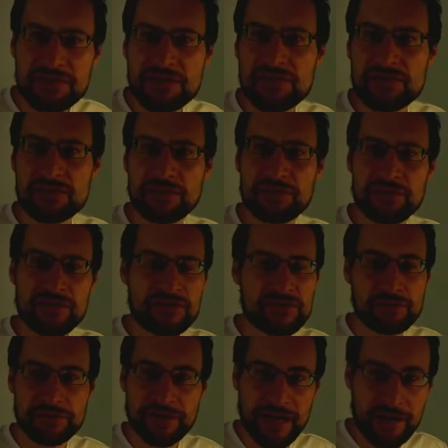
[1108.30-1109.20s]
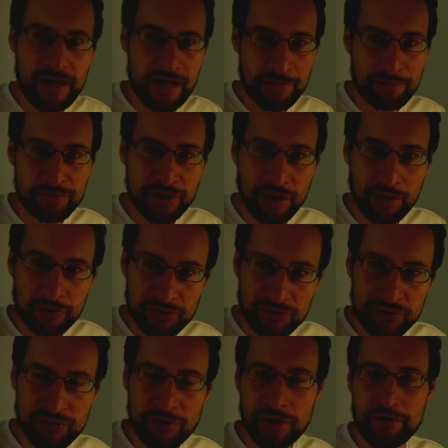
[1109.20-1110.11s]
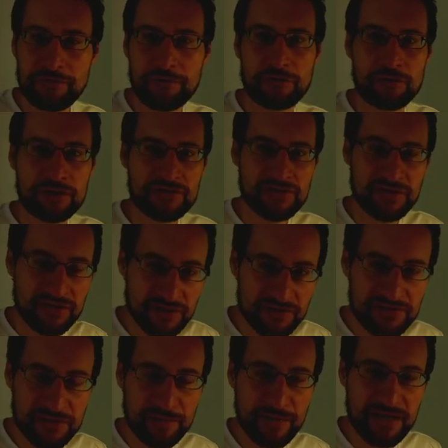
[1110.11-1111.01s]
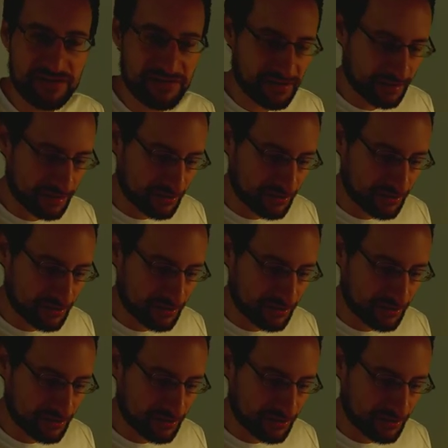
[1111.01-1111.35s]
is not an insult. I applaud your efforts and it's amazing.